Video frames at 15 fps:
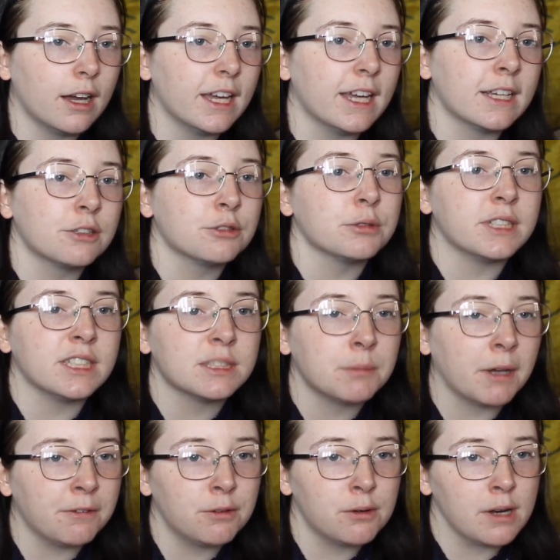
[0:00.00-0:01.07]
increase
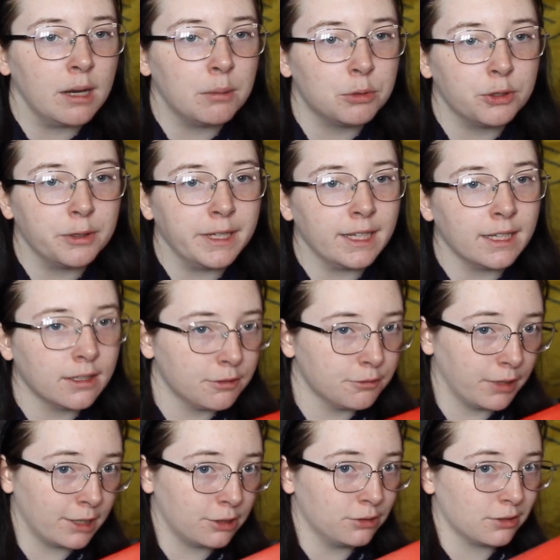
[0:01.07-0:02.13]
my Fall Out Boy
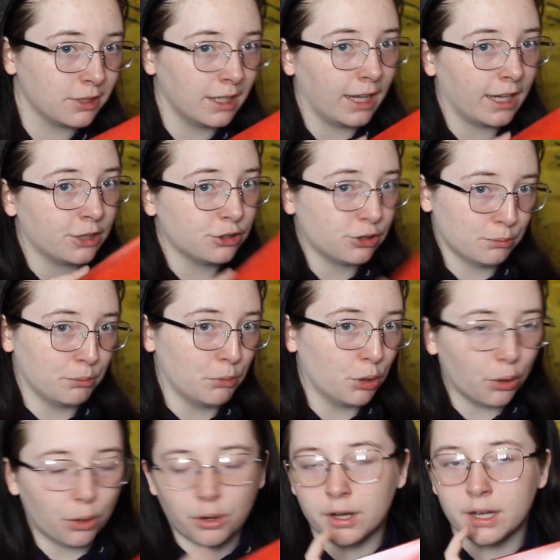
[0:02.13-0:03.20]
record collection
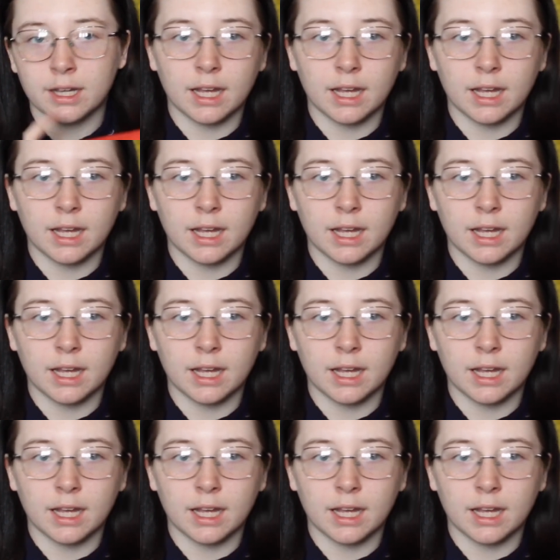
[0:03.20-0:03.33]
more